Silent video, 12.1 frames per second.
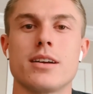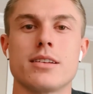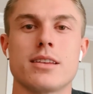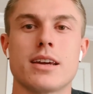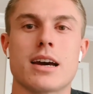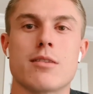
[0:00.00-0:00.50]

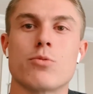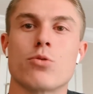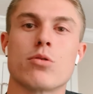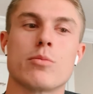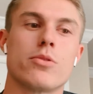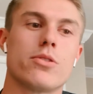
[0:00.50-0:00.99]
anything
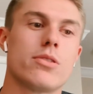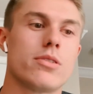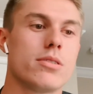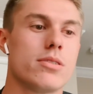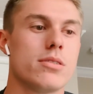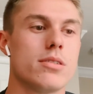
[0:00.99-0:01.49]

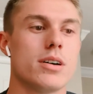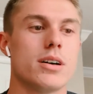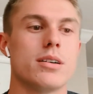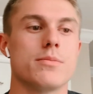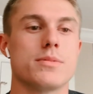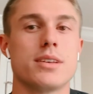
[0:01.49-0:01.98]
abnormal
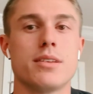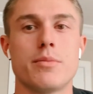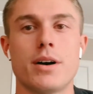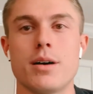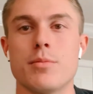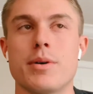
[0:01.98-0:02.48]
to the
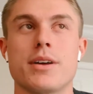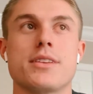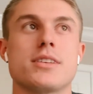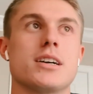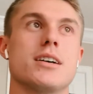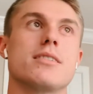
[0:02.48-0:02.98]
mom about the
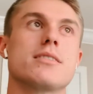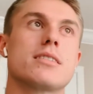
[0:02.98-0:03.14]
child?